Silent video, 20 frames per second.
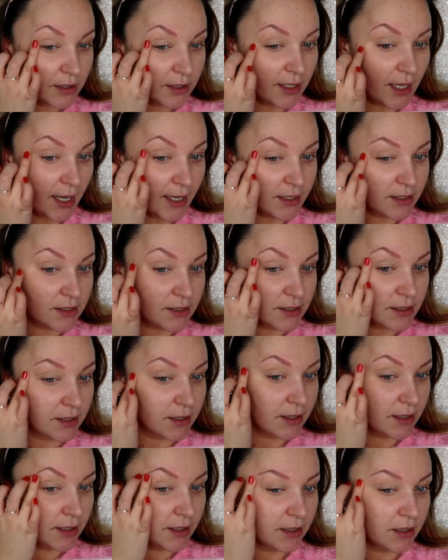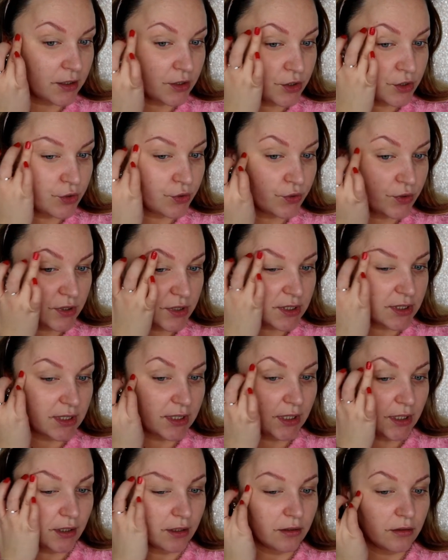nicely into the
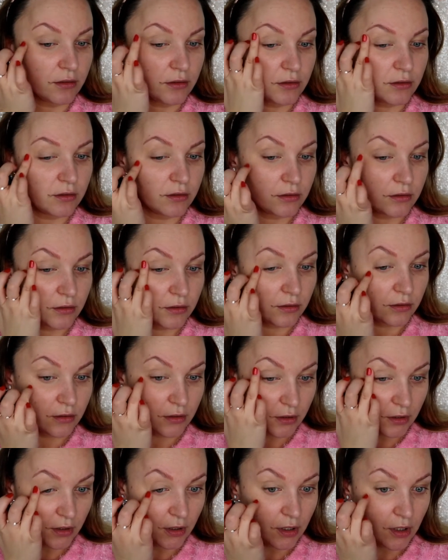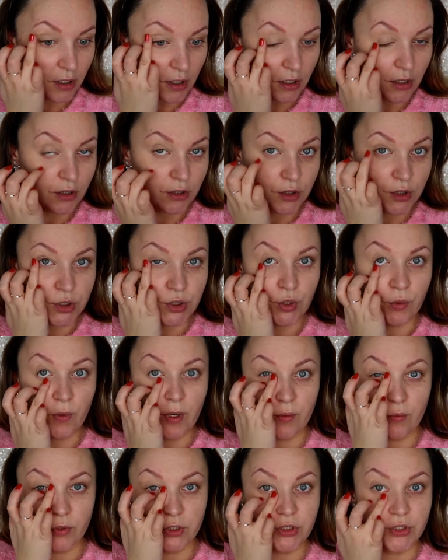skin. So
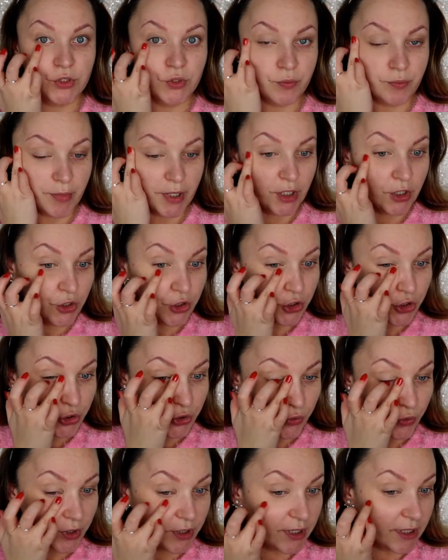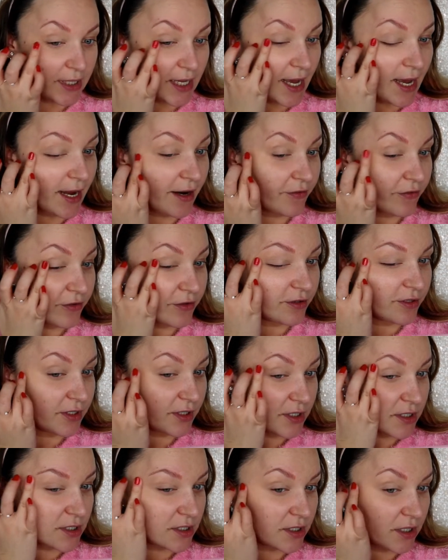I want to make sure that
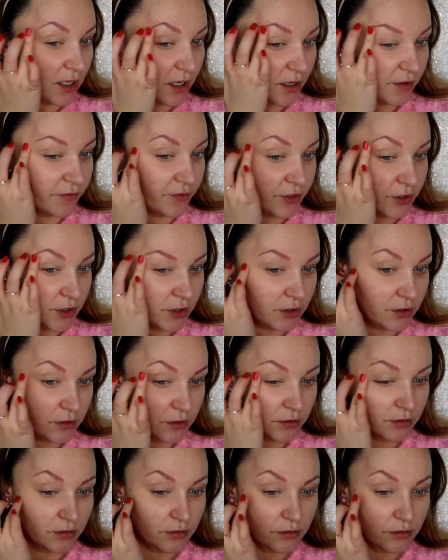everything is covered.